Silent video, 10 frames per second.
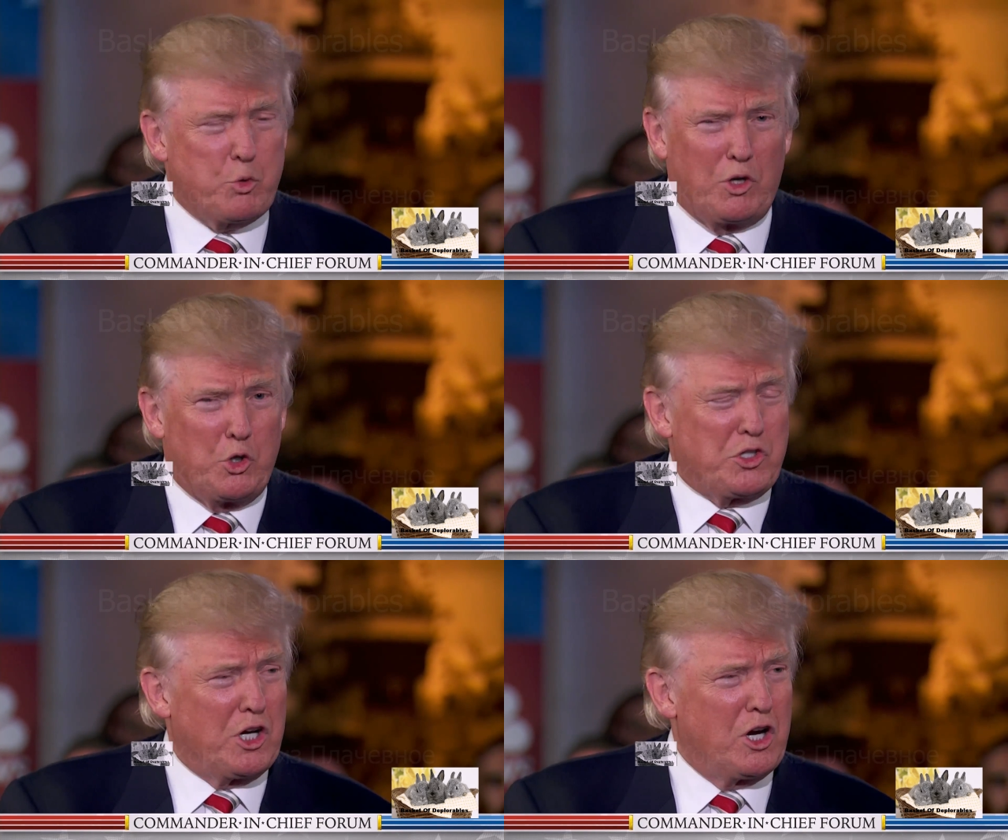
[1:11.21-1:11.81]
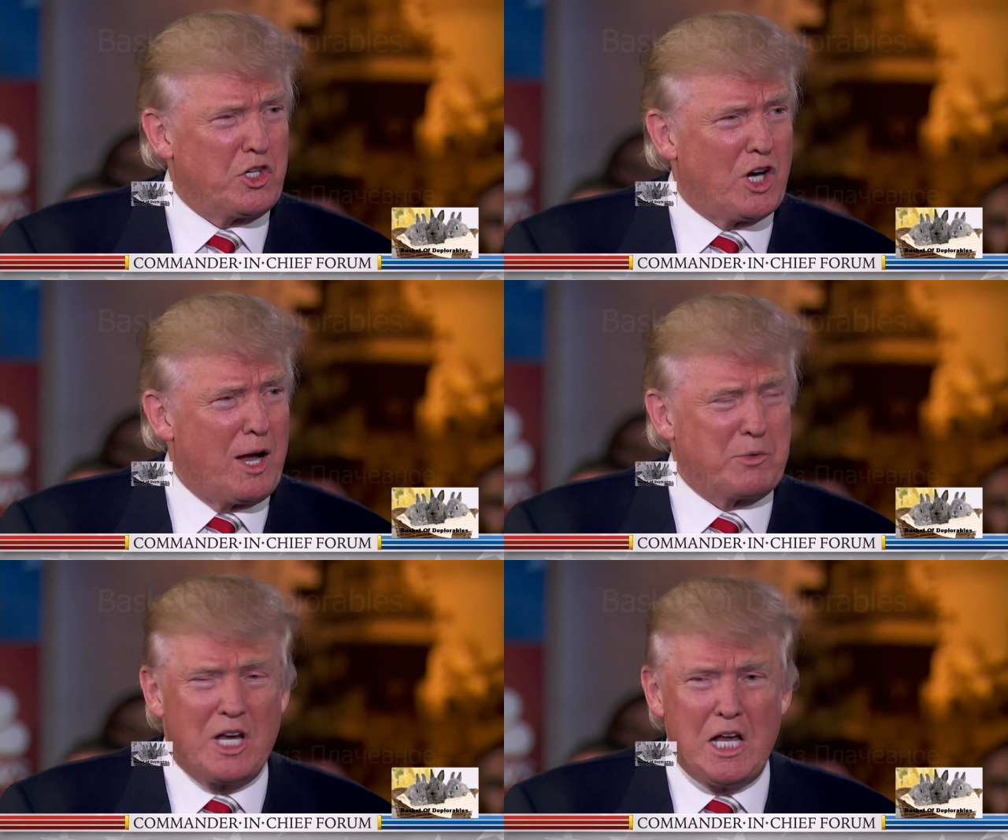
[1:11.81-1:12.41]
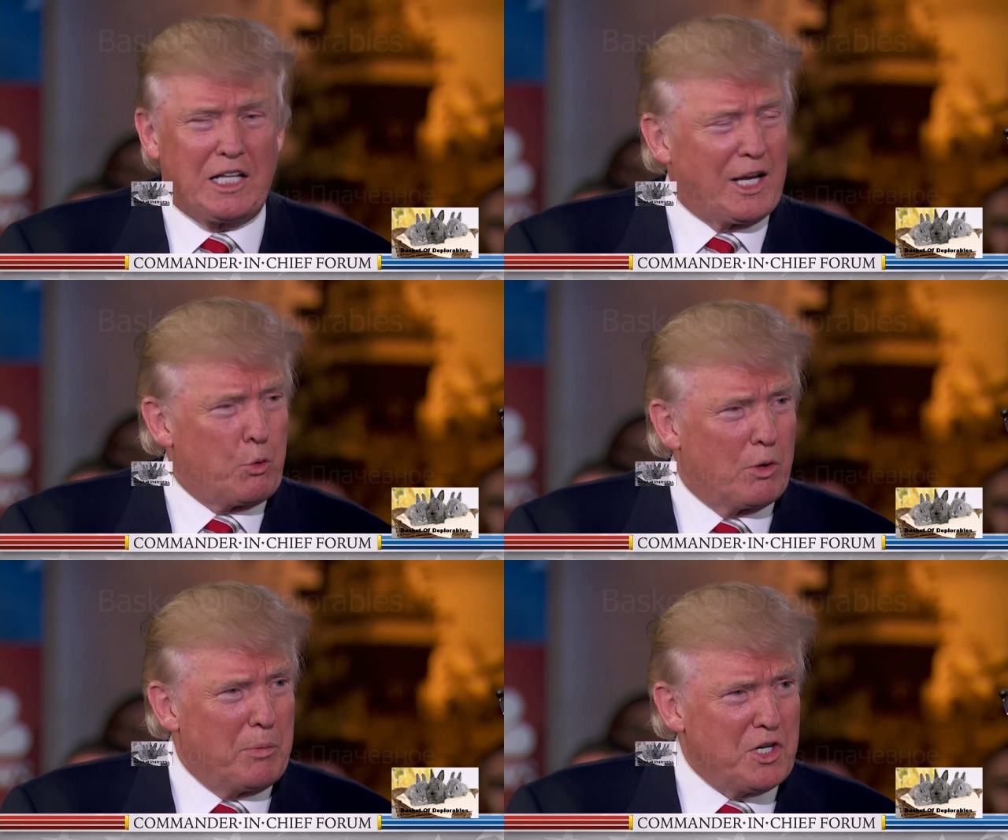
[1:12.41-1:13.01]
We're losing our jobs like
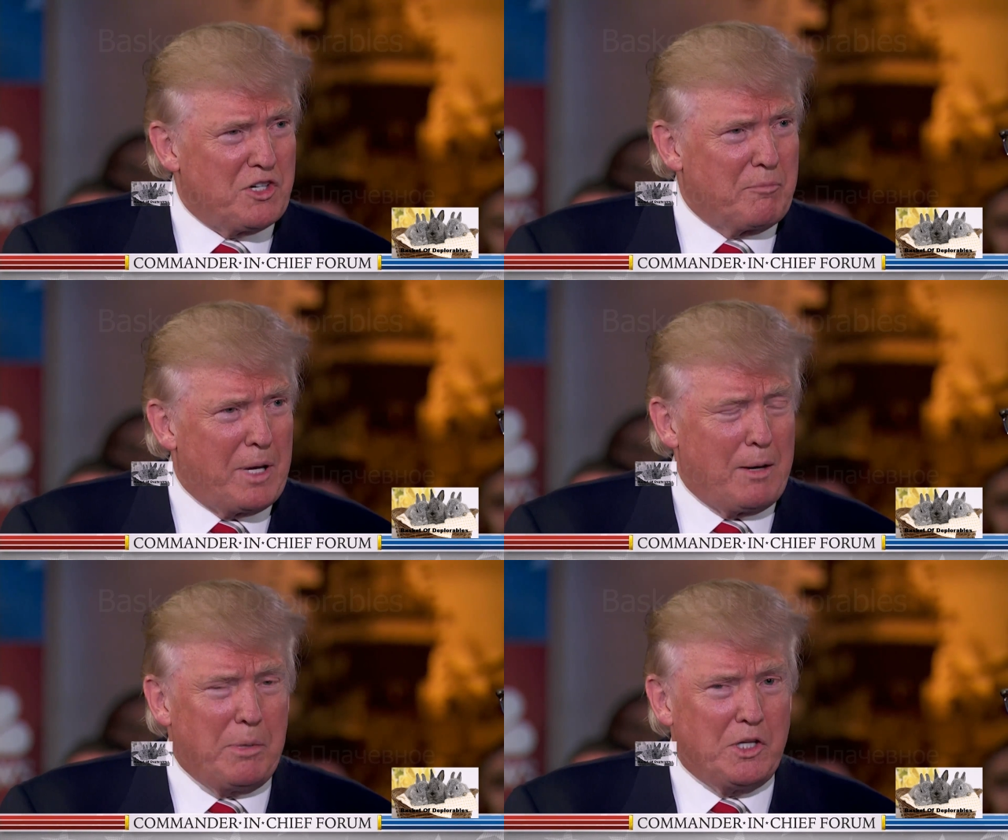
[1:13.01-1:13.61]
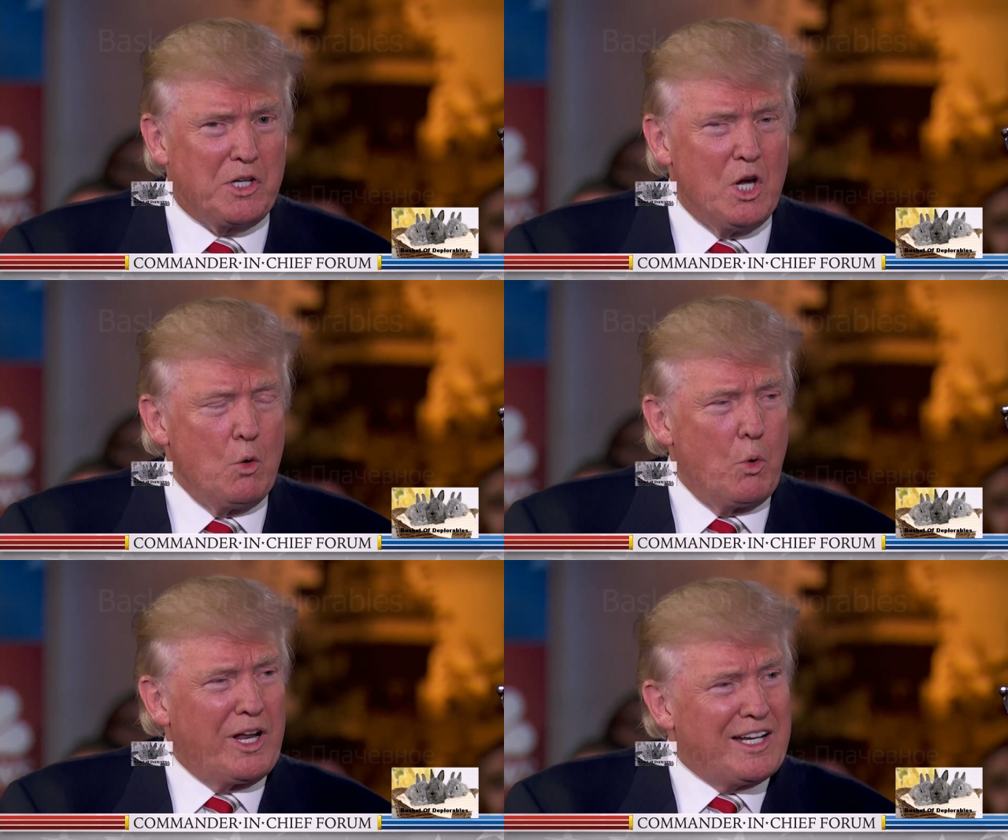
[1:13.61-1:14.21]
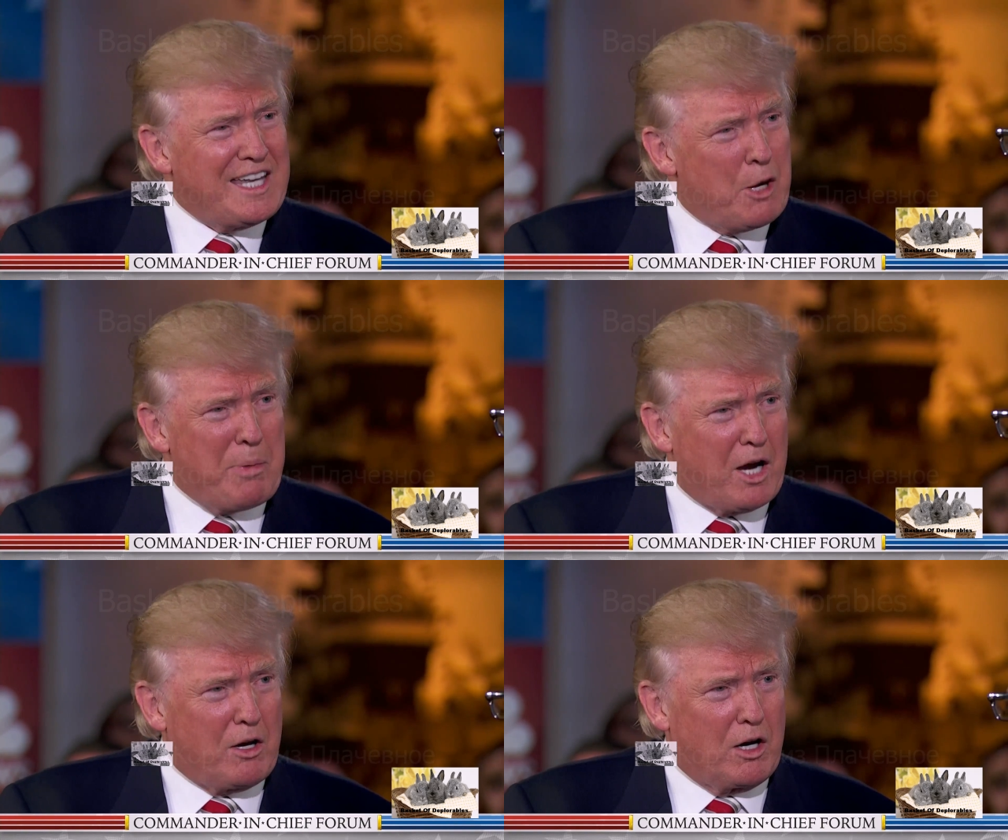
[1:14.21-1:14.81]
we're a bunch of babies. We're going to take
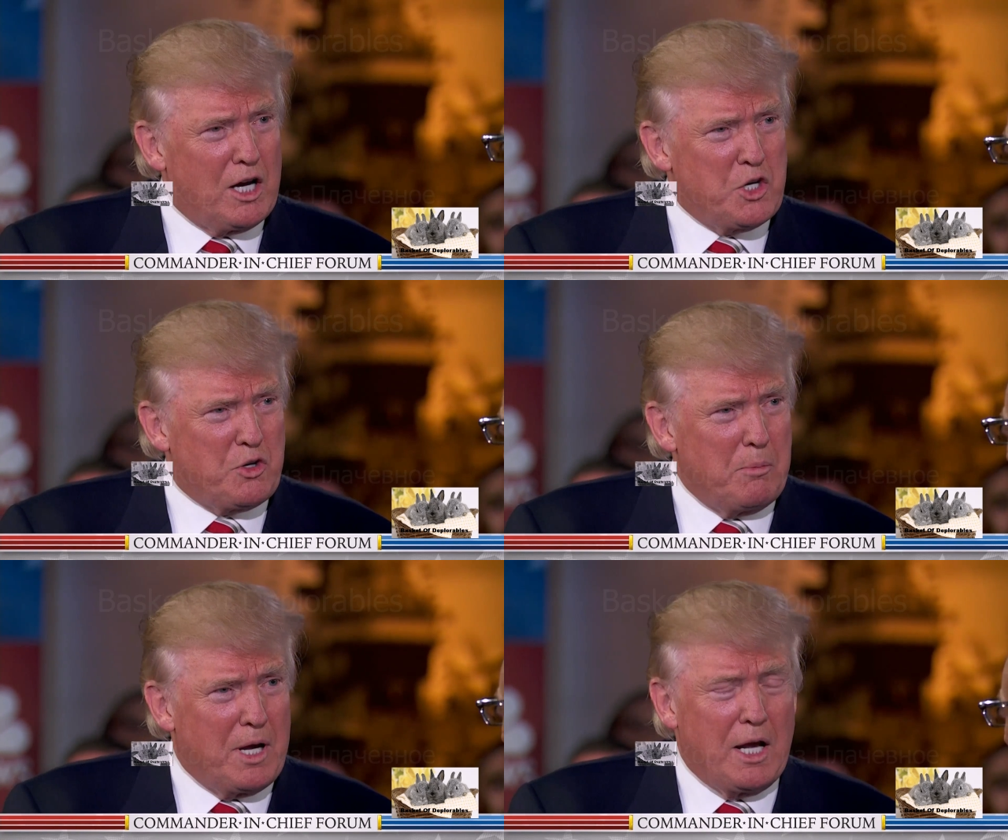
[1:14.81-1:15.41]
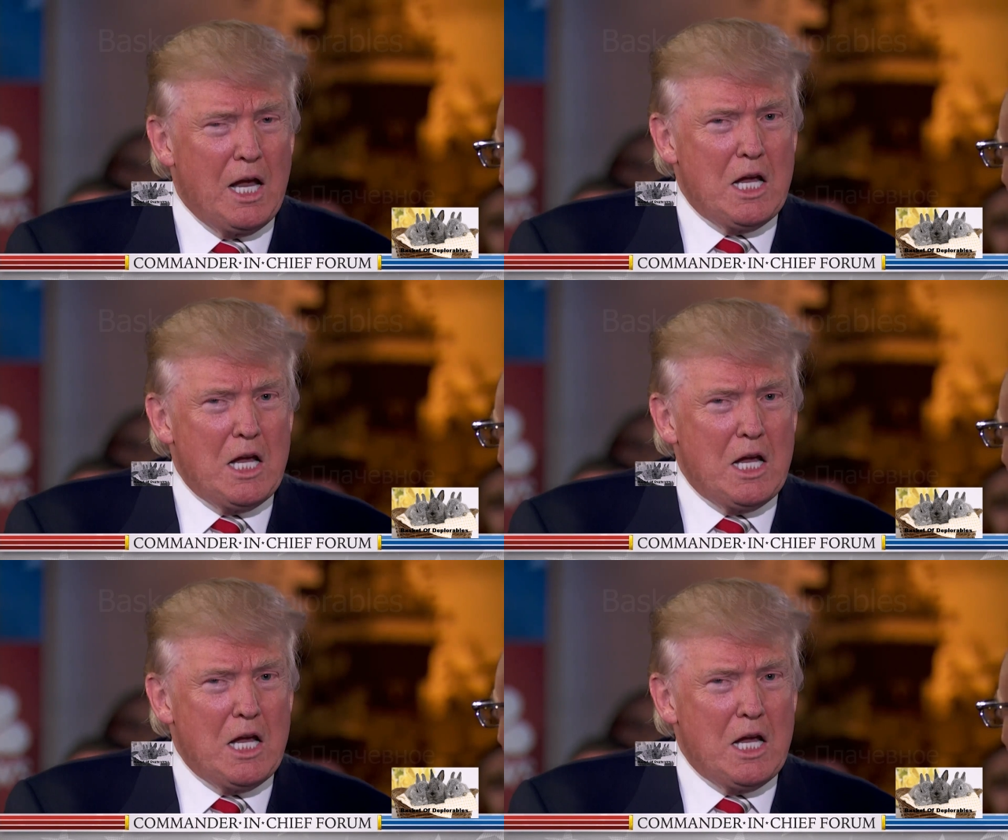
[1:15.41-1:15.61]
back our country, man.